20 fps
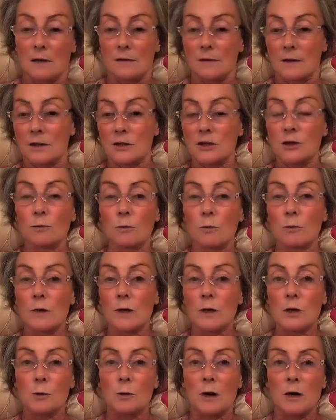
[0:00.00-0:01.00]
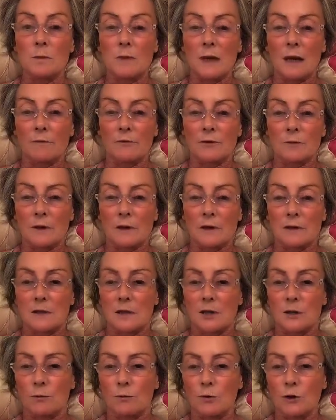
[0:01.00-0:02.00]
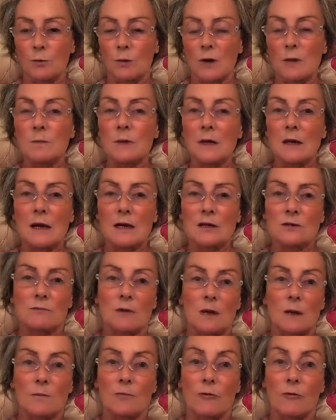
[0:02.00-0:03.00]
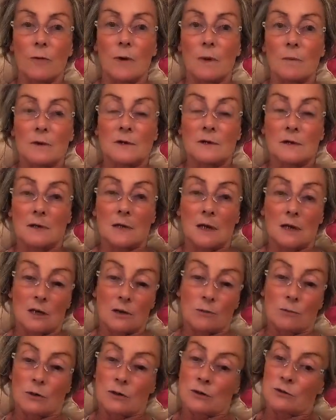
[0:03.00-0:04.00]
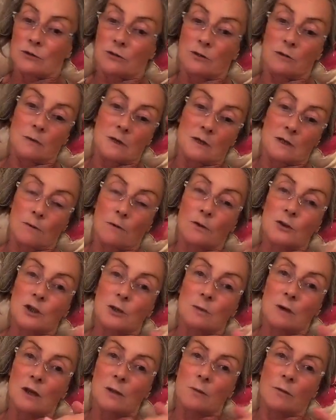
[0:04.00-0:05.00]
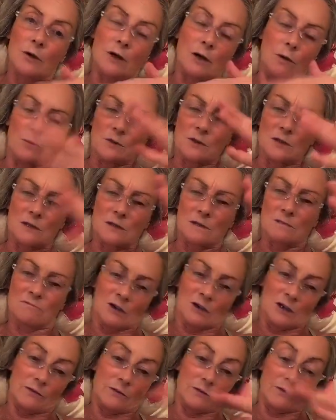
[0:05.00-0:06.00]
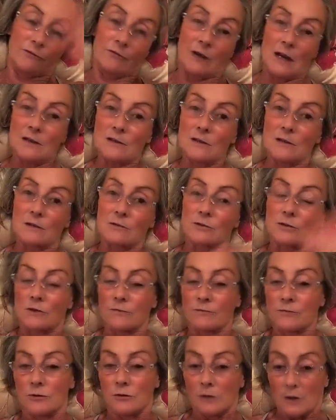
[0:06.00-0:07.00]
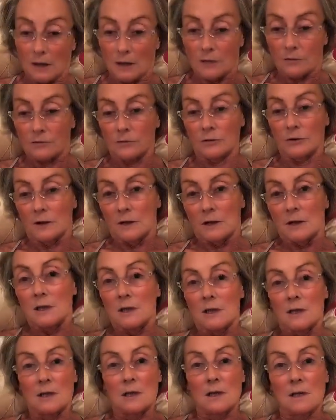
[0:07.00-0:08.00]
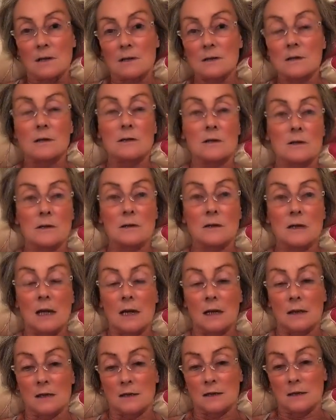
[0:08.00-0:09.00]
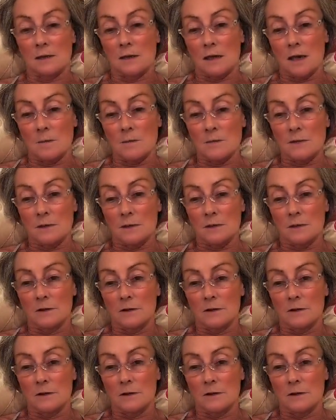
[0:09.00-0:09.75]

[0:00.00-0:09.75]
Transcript: that you won't be able to meditate or you won't be aspling for a while because they don't want you to, because they want you to be in the body or just whatever phases or shift you're going through. So just take it as it comes.